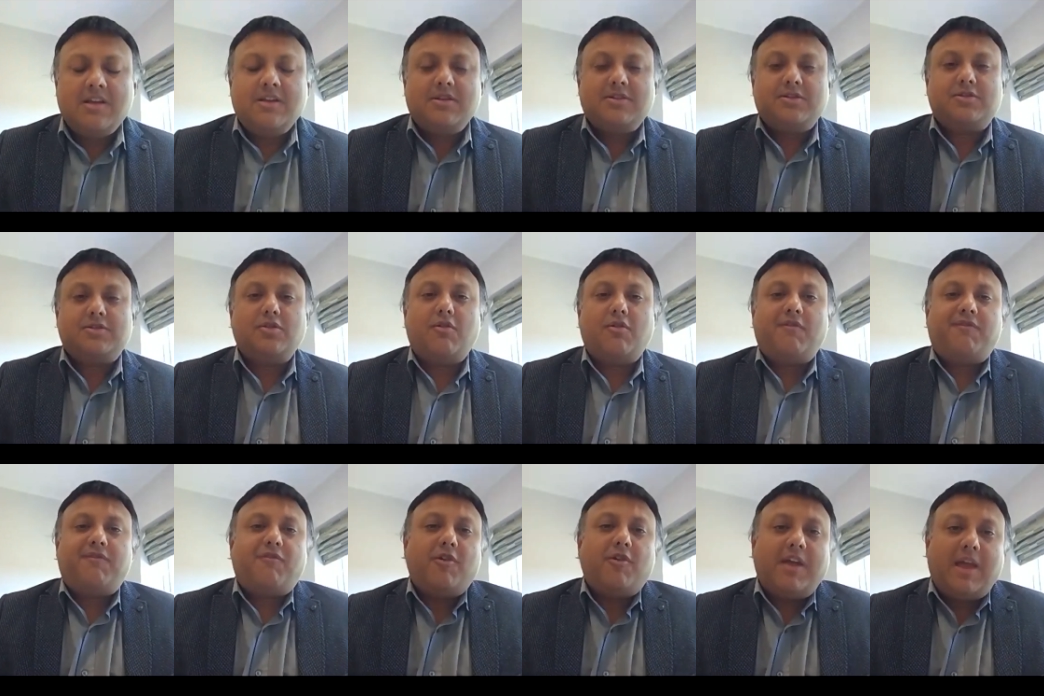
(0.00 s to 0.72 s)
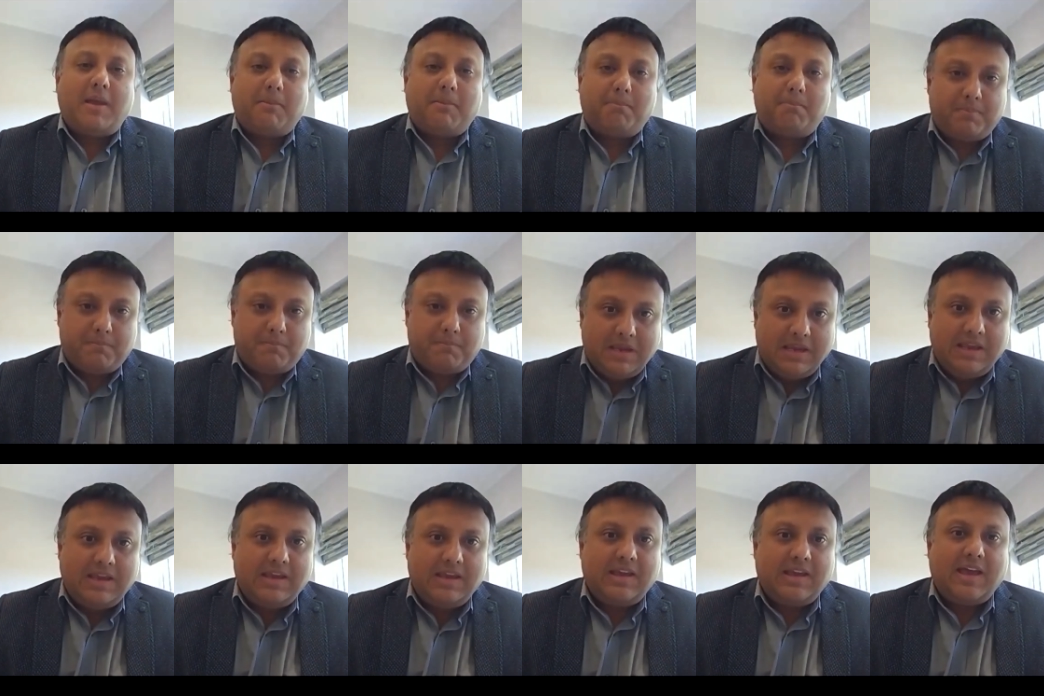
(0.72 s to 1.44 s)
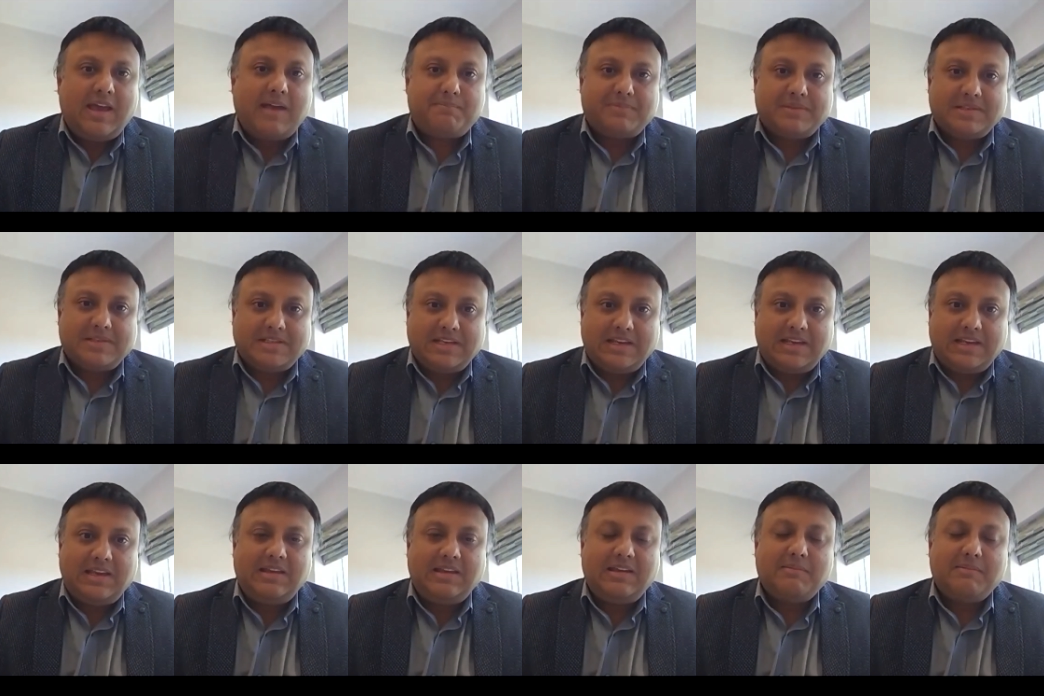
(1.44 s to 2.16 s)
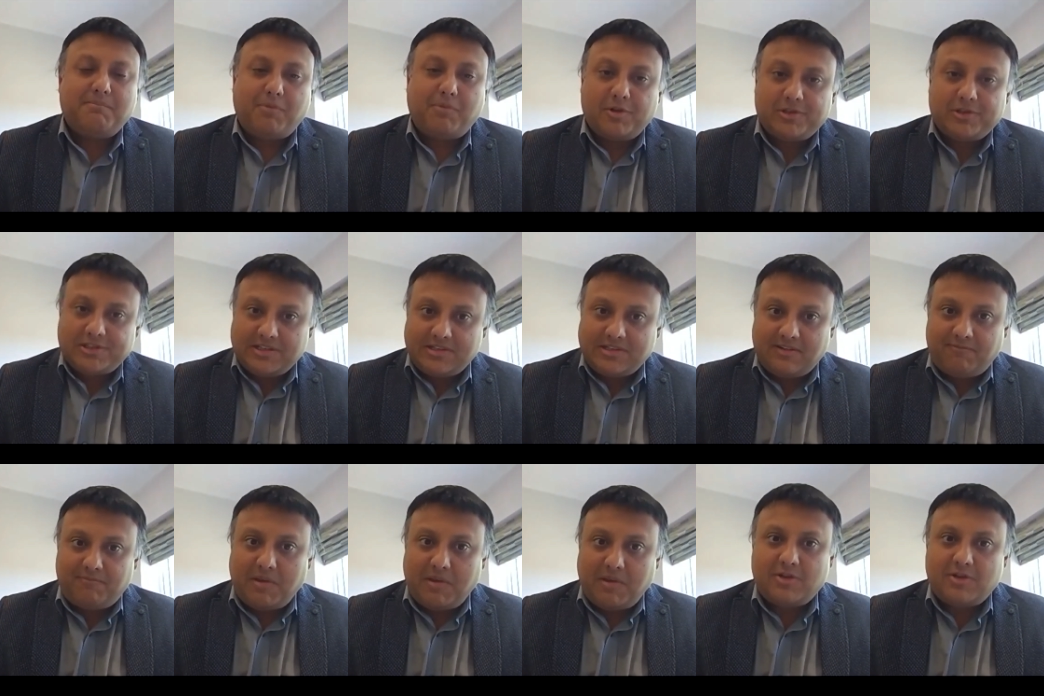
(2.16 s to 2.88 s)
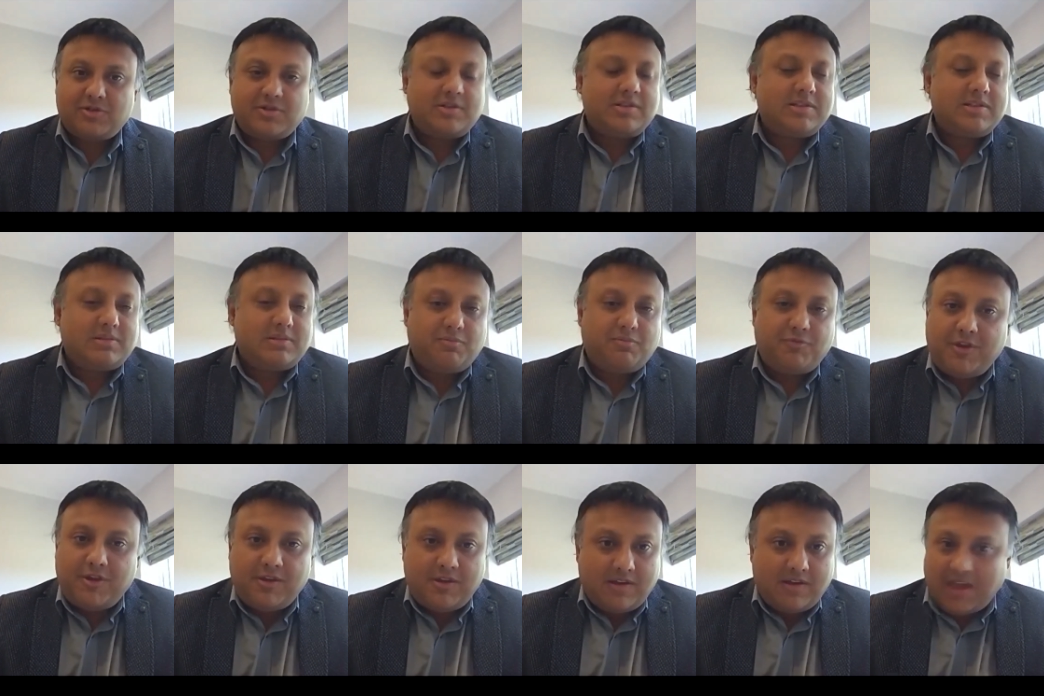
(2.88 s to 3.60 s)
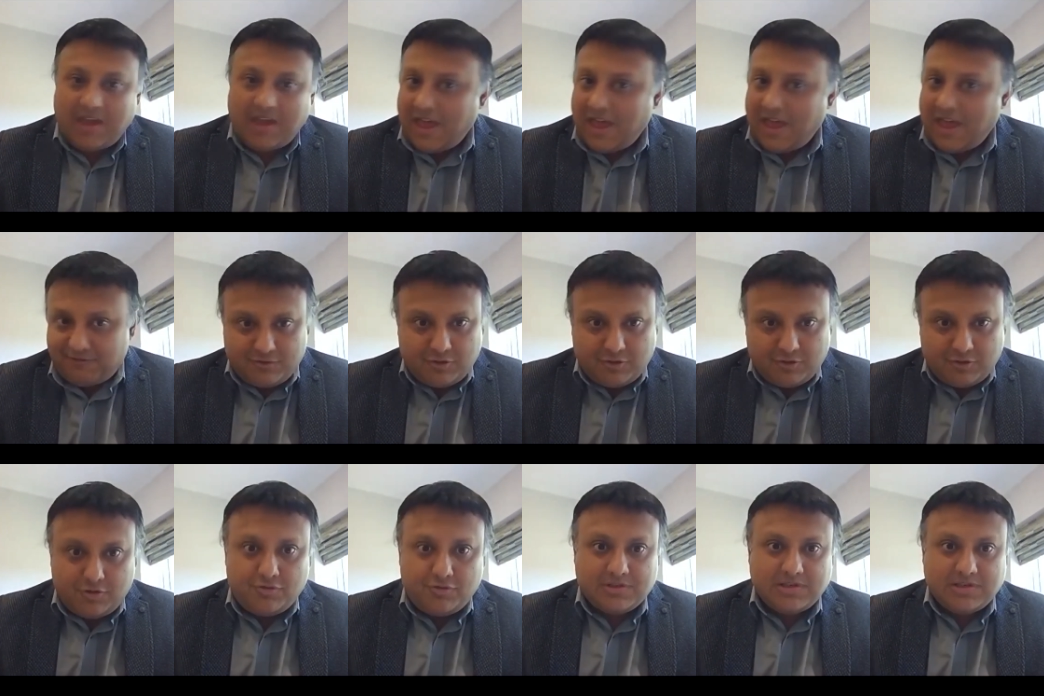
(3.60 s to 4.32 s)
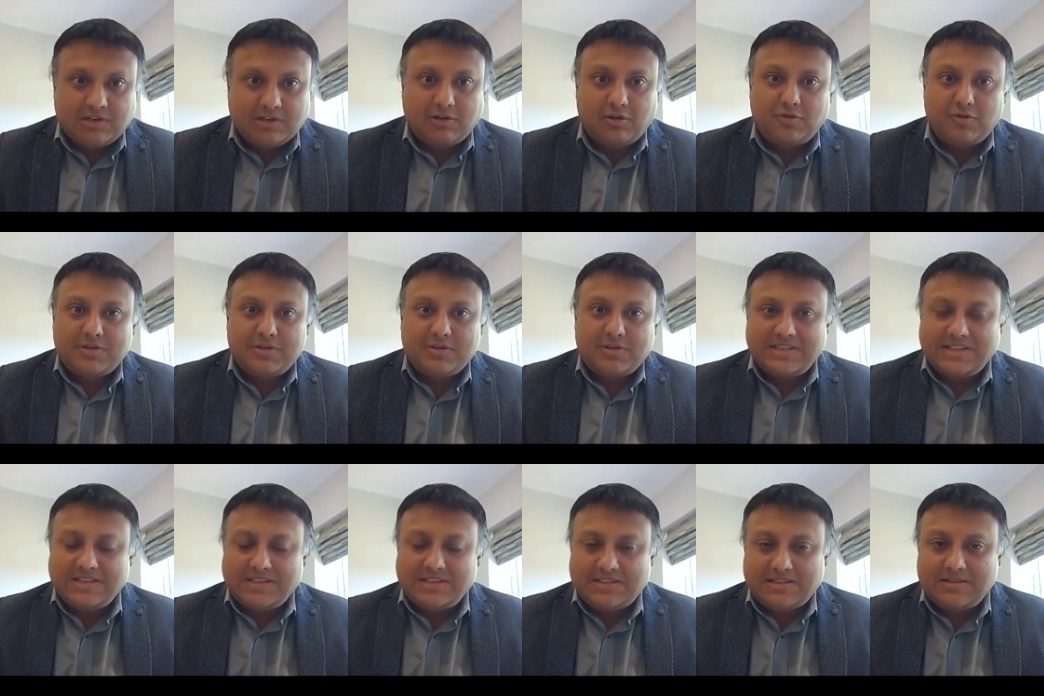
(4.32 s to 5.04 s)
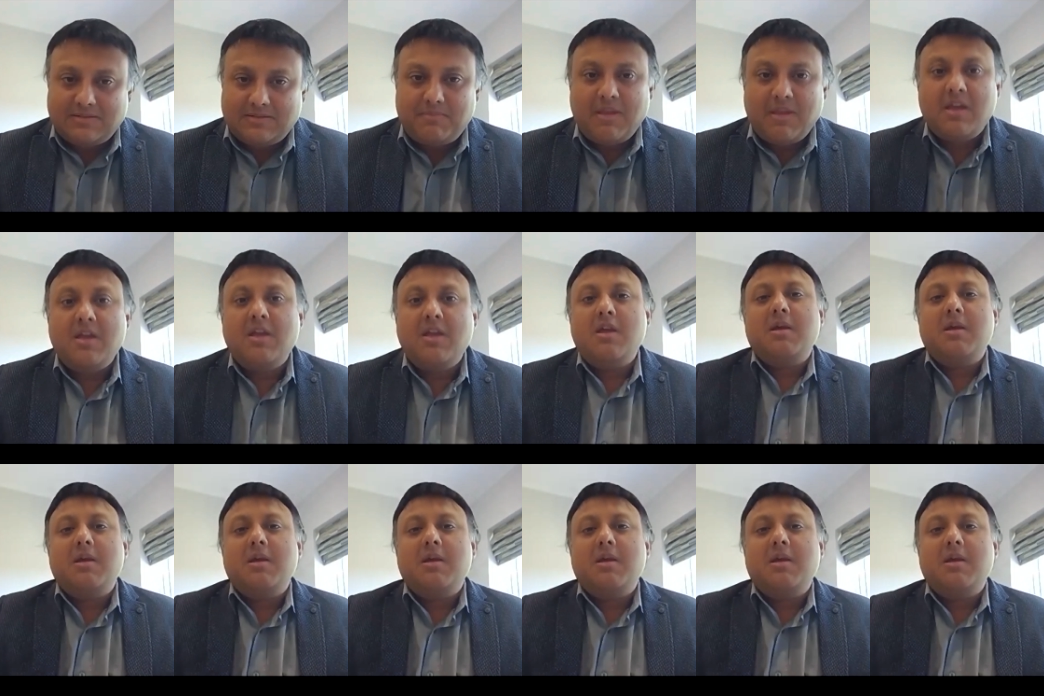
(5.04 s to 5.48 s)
So for Hep B, Hep C positive patients, we have to use a closed system.